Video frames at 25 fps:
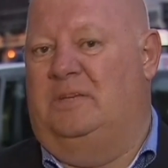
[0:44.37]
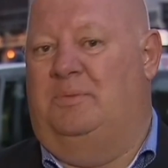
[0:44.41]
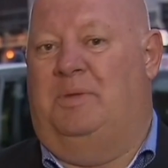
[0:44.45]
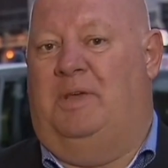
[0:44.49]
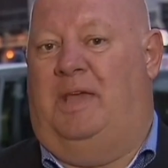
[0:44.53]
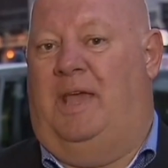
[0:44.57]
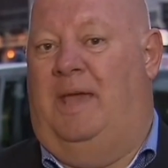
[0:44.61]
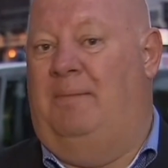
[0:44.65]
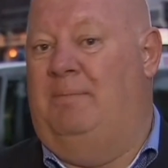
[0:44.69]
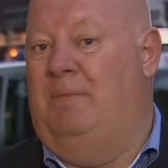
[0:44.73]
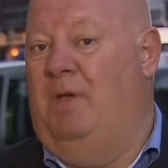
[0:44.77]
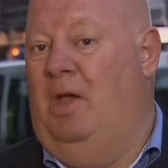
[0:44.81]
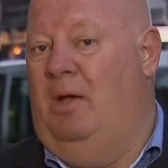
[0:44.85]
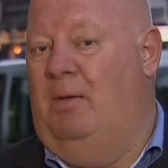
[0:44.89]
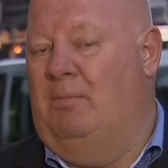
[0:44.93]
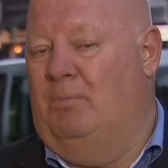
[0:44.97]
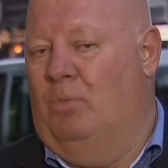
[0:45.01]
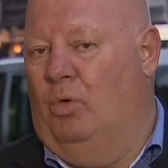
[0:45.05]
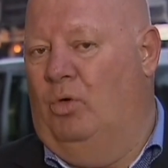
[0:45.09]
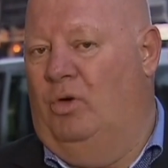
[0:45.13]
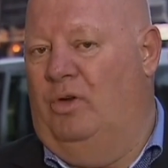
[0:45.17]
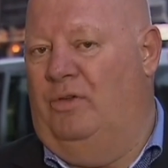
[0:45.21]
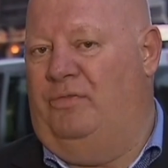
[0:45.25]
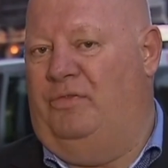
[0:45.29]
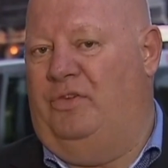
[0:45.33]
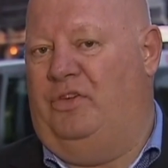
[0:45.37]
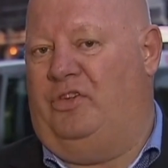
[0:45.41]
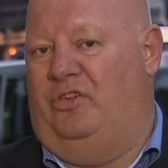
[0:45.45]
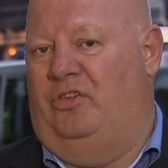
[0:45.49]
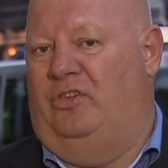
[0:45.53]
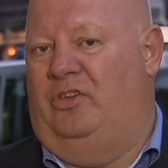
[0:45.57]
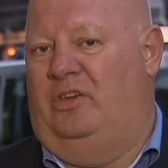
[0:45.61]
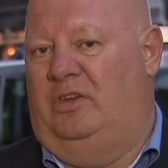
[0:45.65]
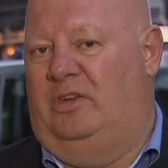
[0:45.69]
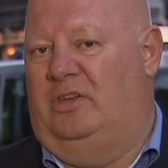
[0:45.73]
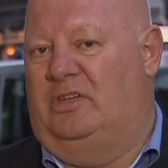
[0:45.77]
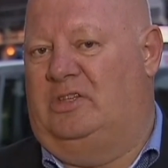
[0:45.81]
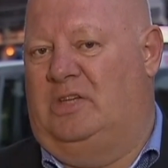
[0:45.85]
It became more
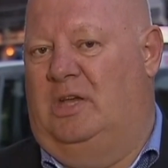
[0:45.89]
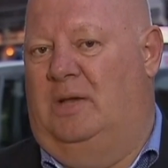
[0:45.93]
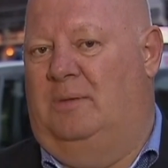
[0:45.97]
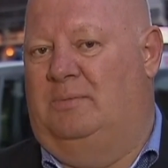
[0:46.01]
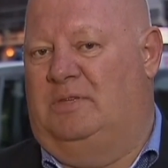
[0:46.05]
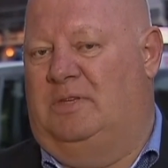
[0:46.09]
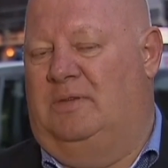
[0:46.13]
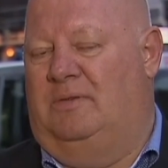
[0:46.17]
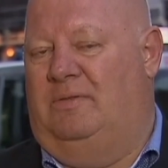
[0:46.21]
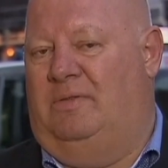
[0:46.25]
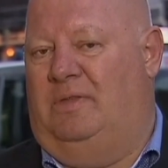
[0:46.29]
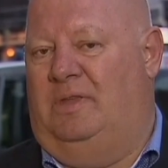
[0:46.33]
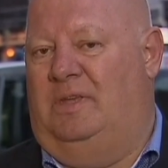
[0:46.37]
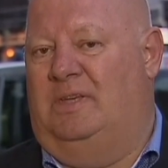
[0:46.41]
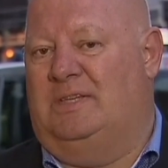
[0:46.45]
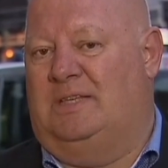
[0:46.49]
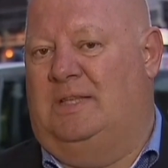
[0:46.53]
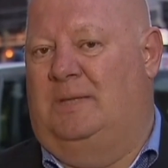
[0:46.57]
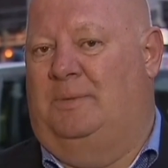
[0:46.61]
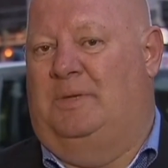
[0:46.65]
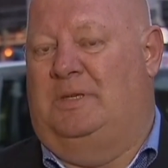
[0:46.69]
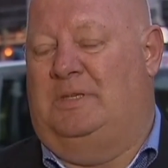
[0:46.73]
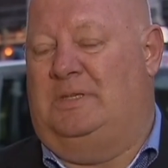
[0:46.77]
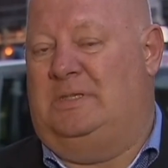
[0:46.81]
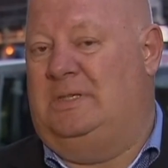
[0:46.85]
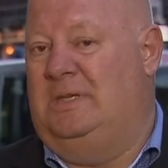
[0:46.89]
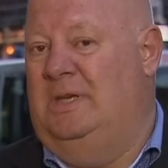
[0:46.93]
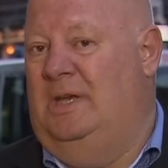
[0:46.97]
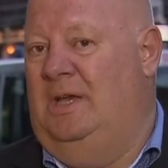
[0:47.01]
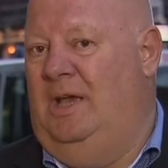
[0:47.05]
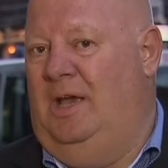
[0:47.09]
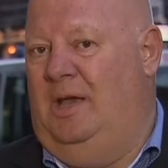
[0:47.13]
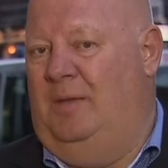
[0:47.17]
efficient in the terms of the Islamists.